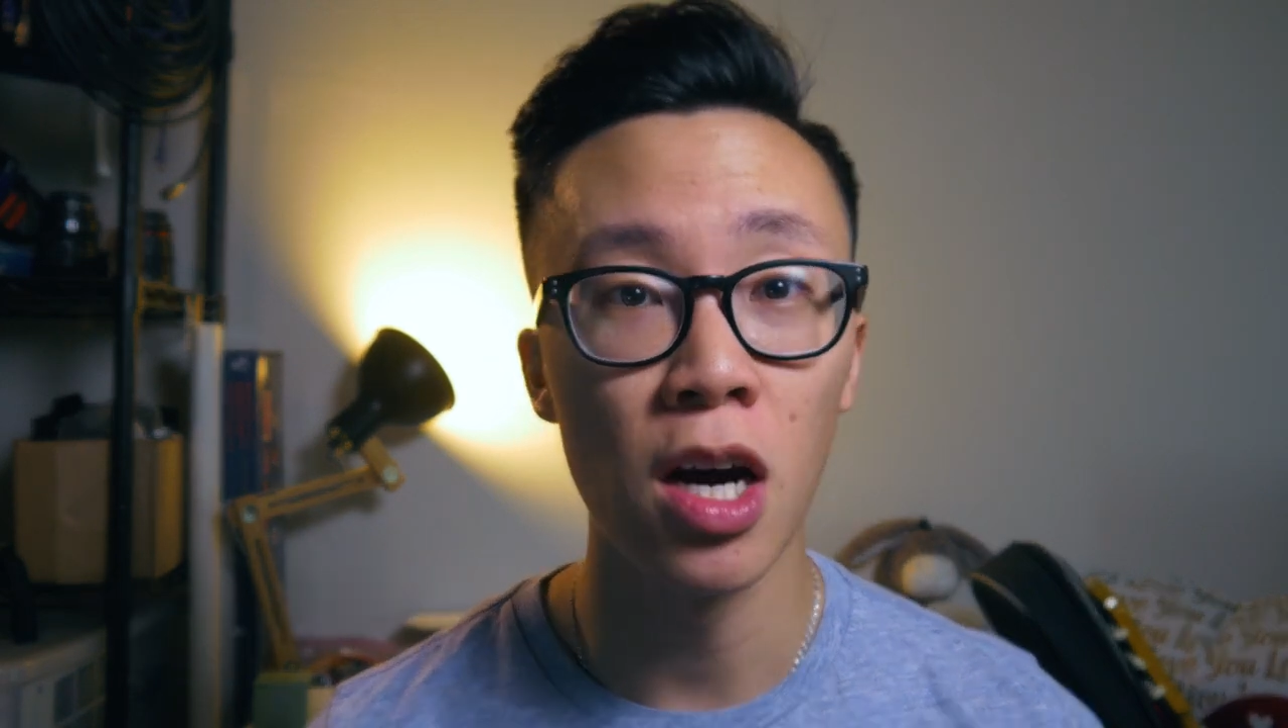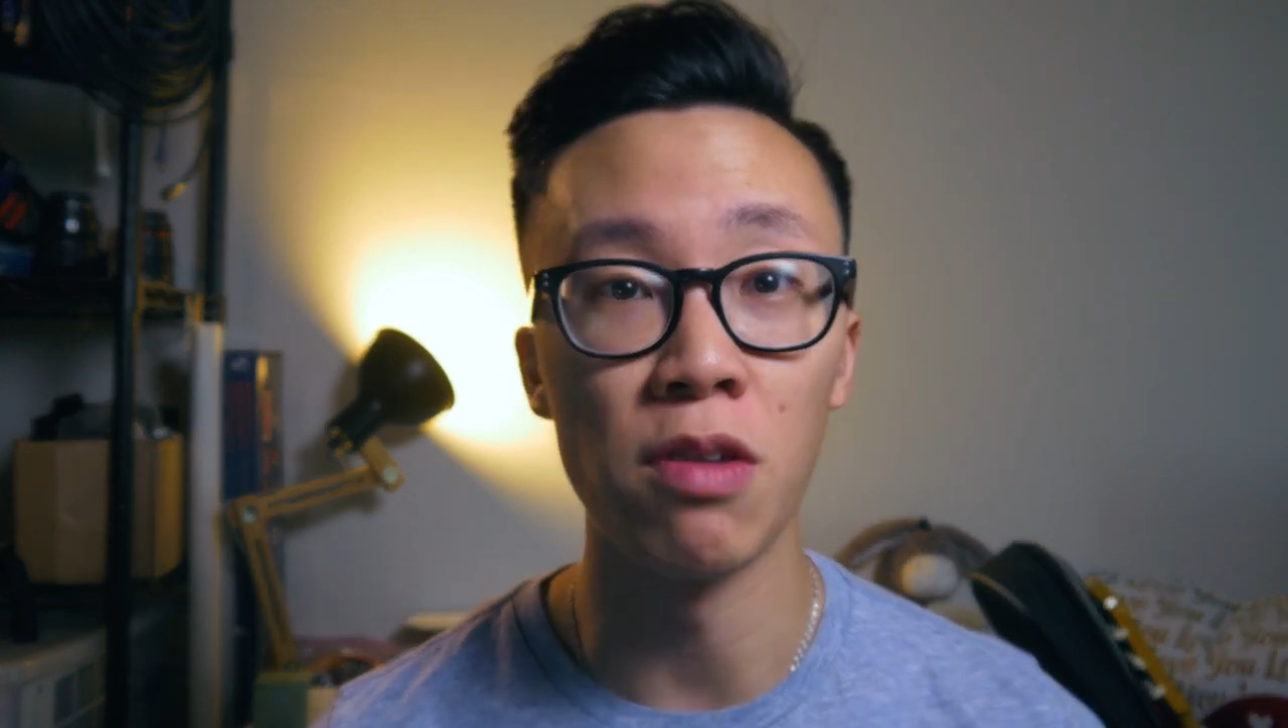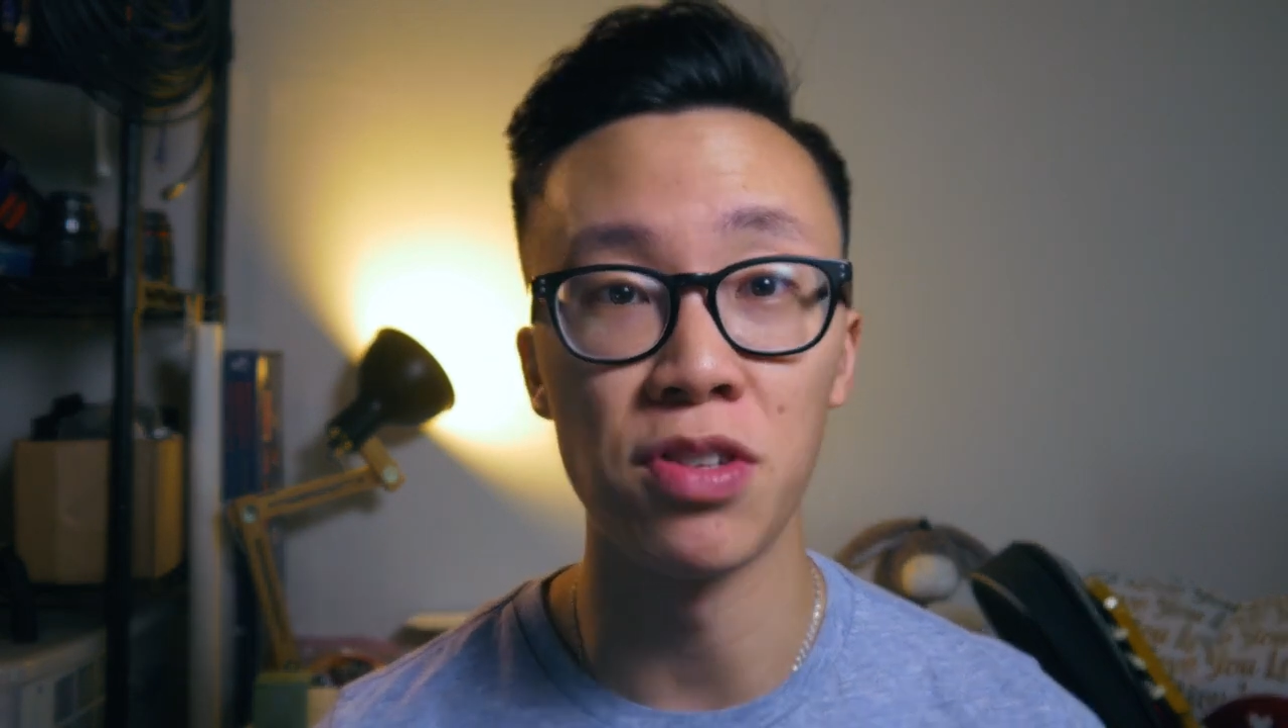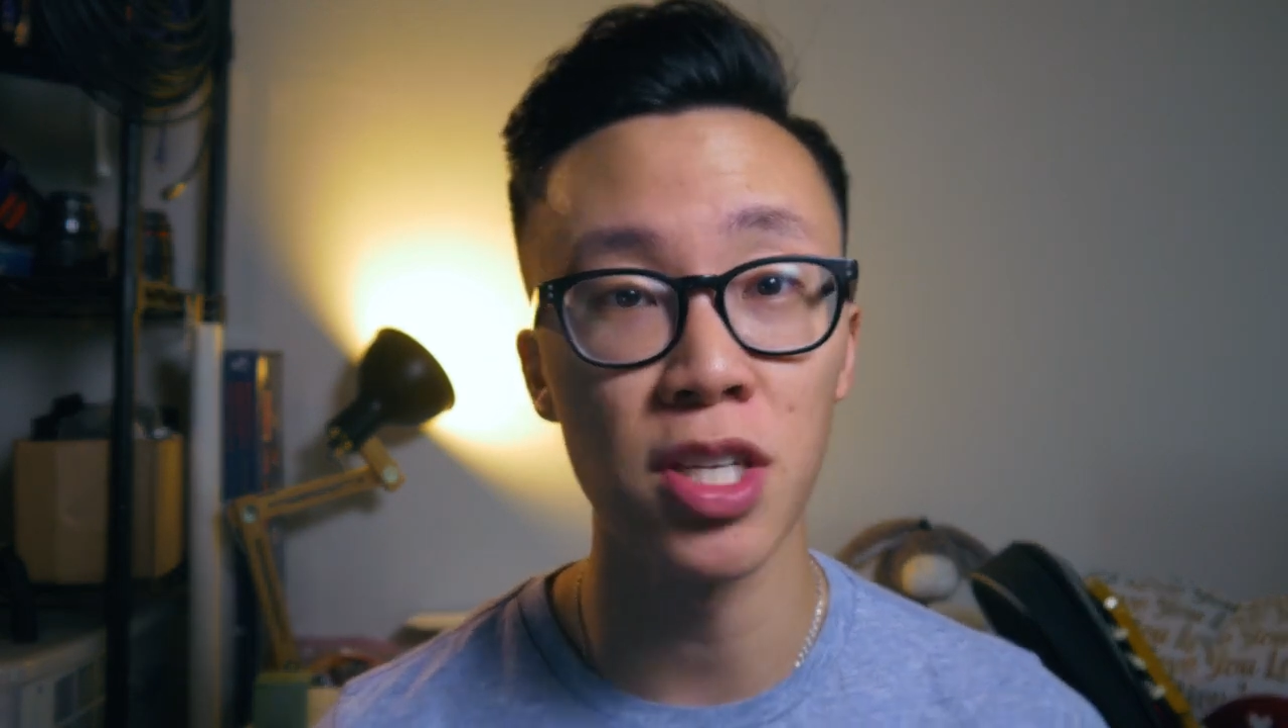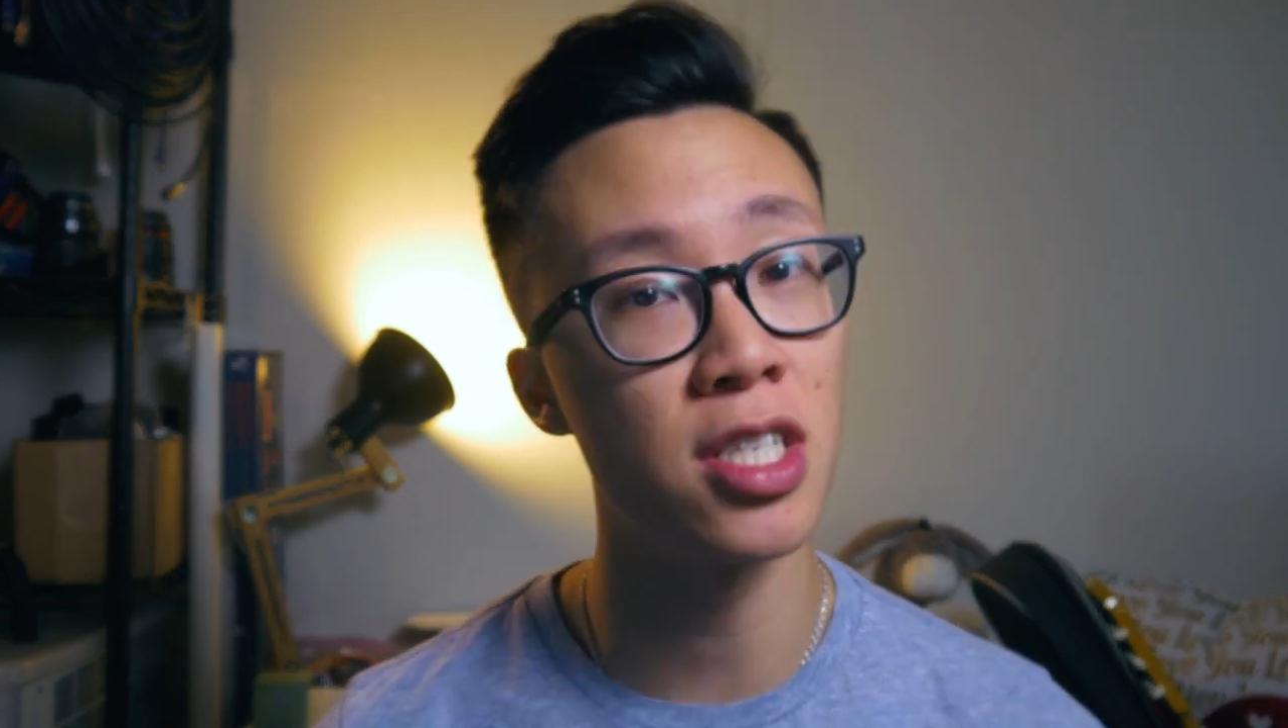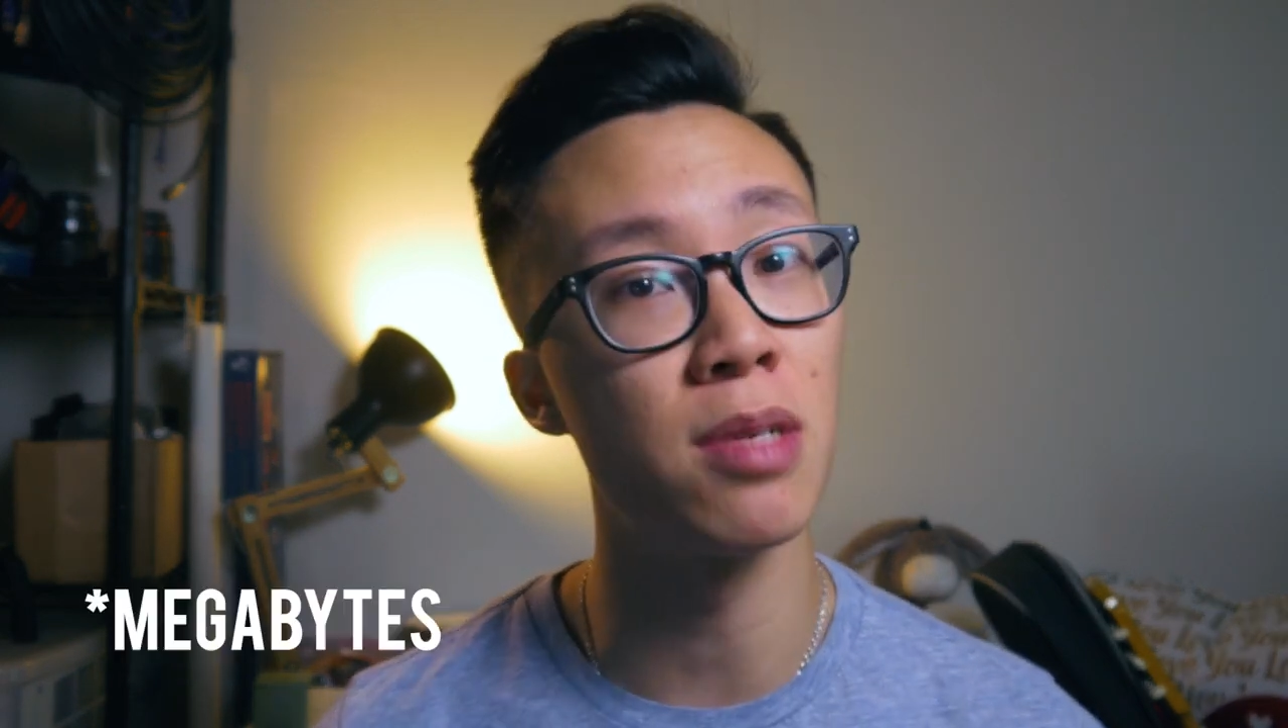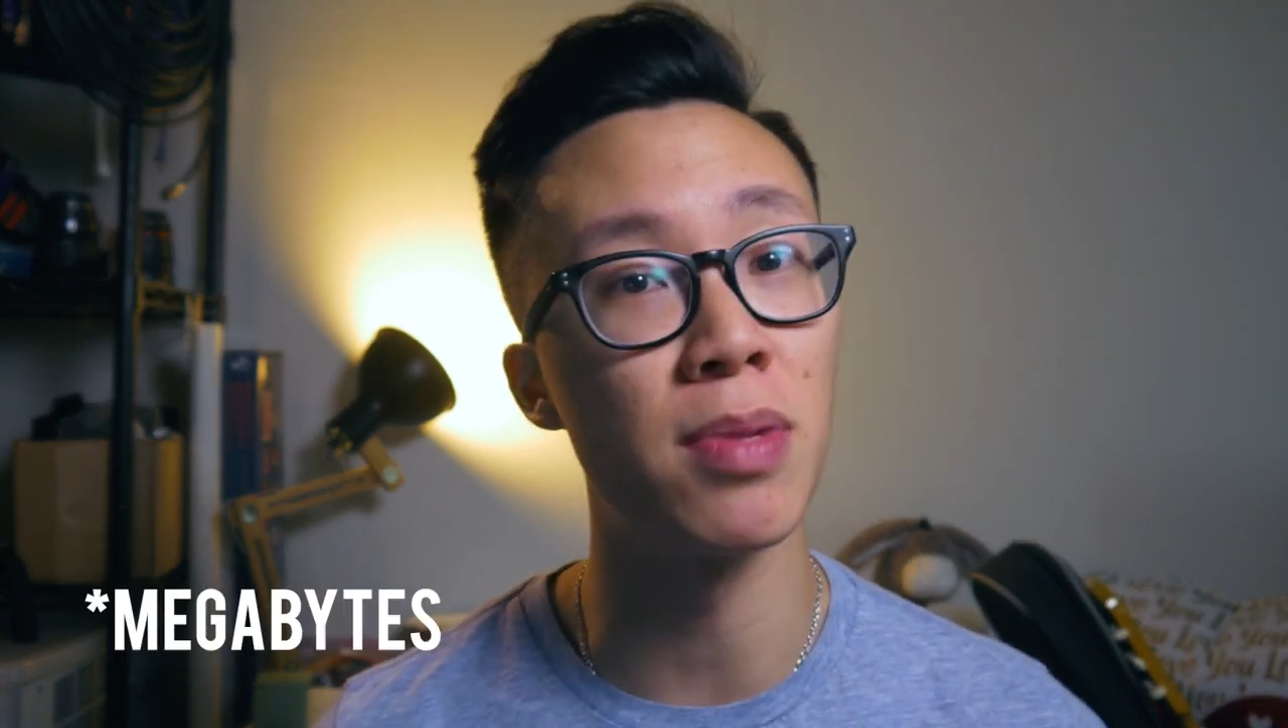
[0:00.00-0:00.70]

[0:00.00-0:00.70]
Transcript: of 60